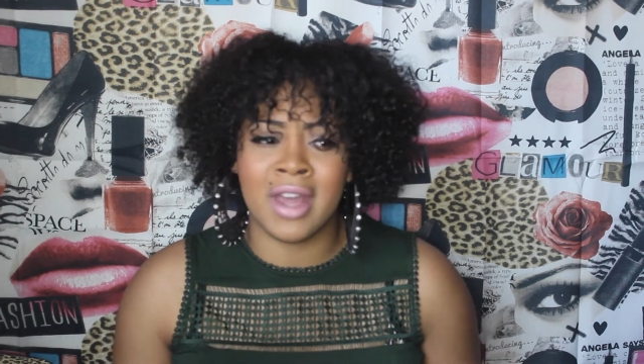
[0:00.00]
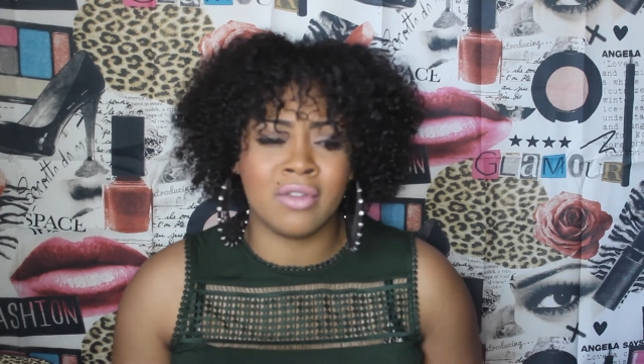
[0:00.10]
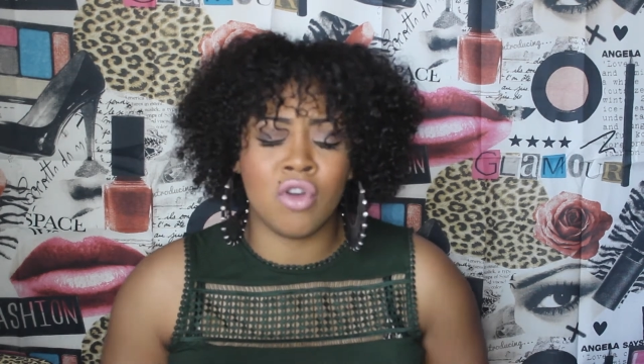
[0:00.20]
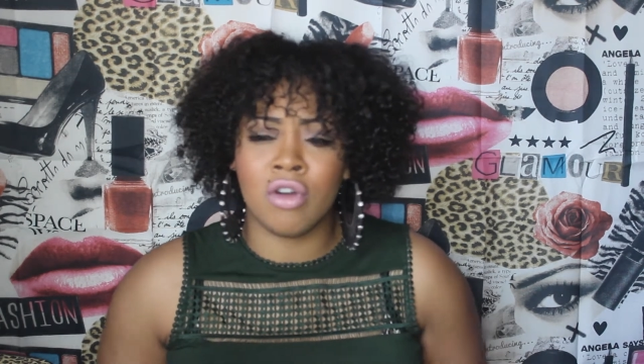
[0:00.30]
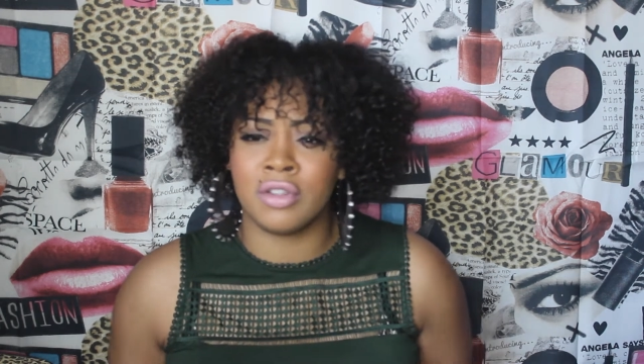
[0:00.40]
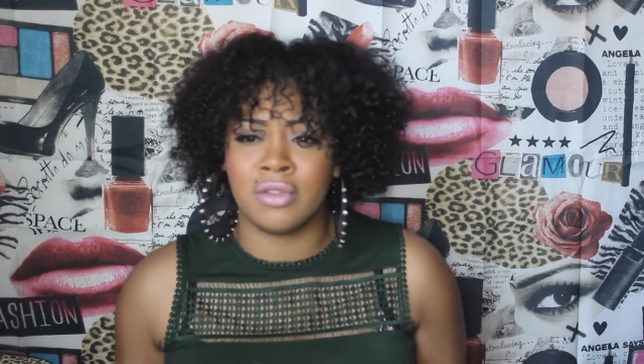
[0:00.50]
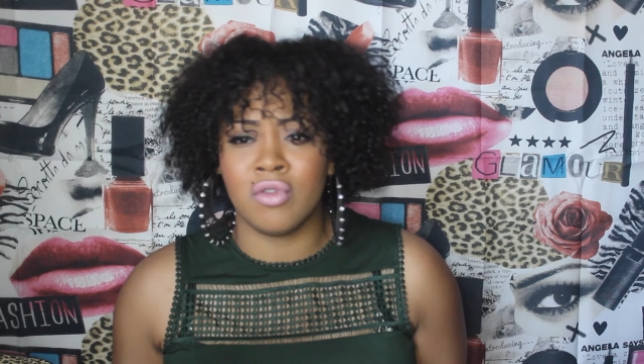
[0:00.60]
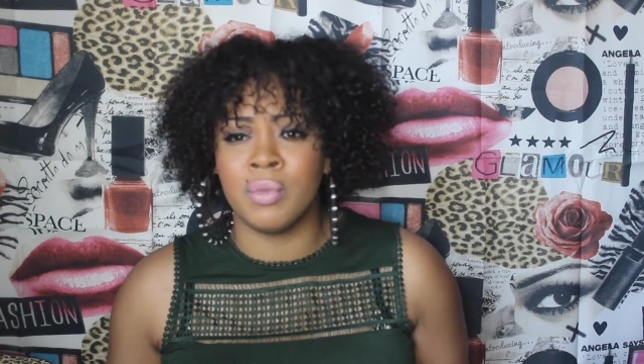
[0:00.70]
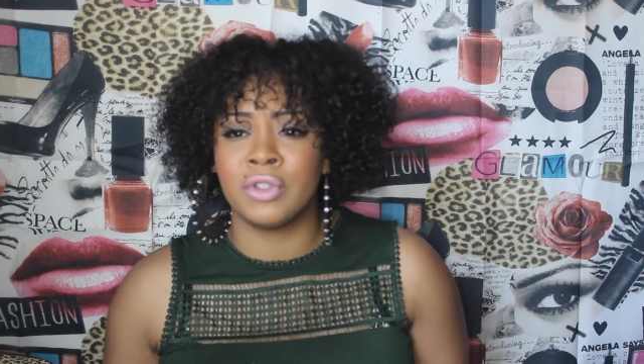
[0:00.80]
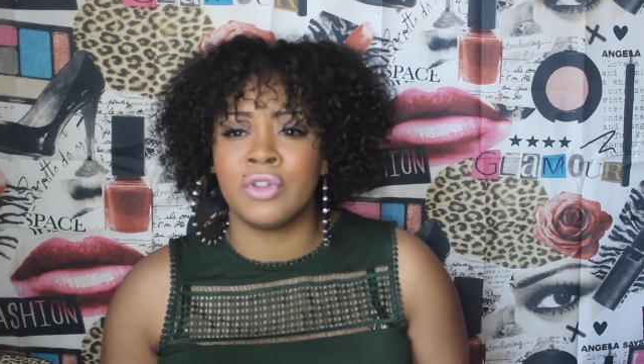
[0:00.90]
that costs
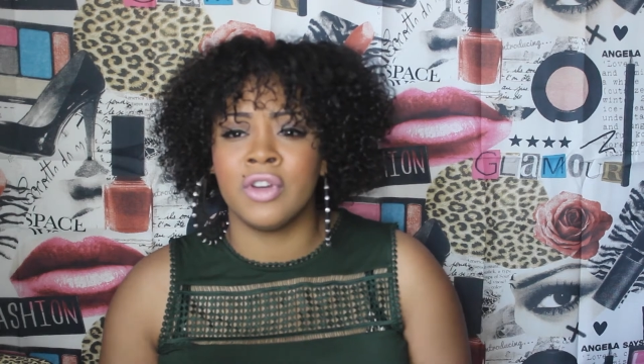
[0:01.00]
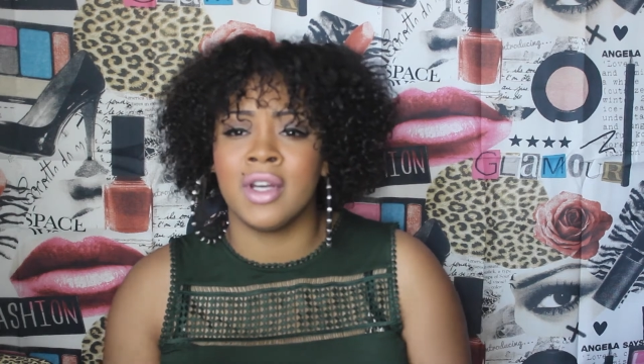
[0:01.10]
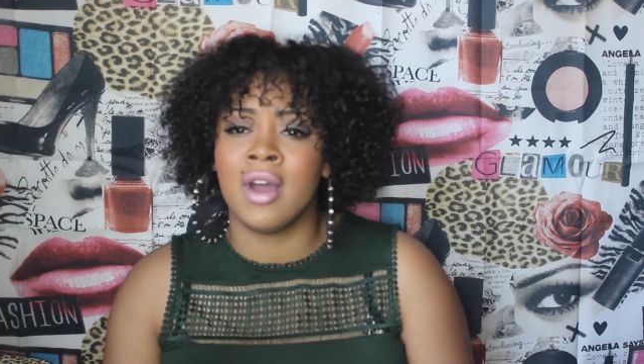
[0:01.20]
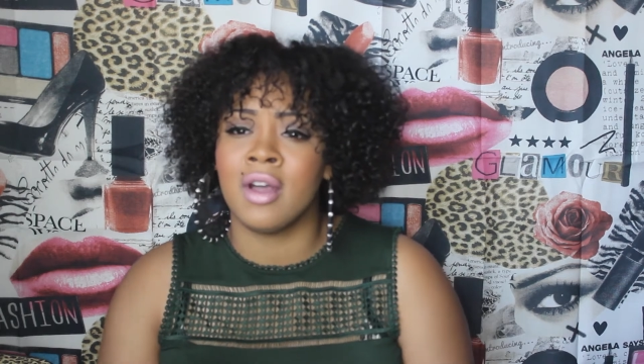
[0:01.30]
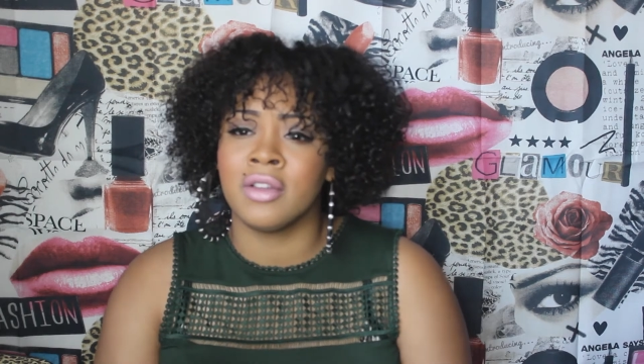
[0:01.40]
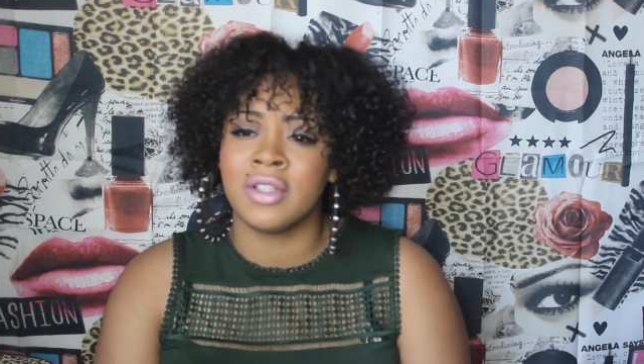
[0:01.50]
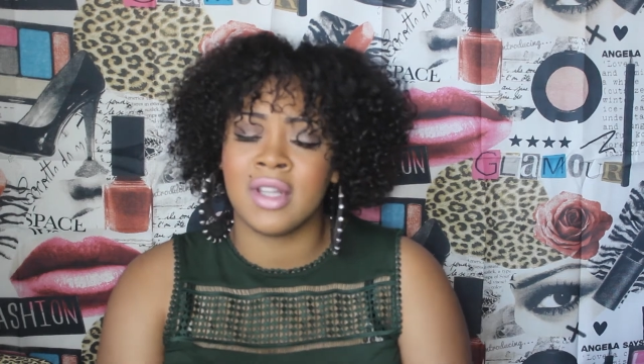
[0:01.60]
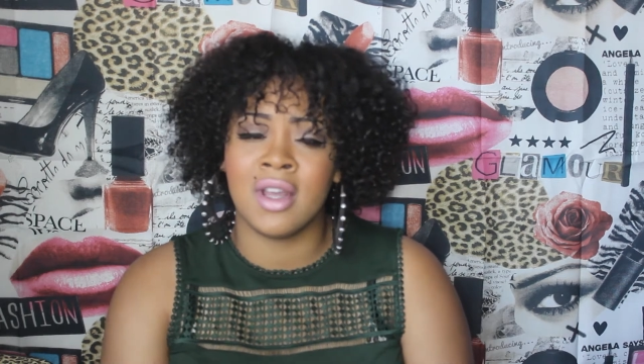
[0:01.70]
almost $30,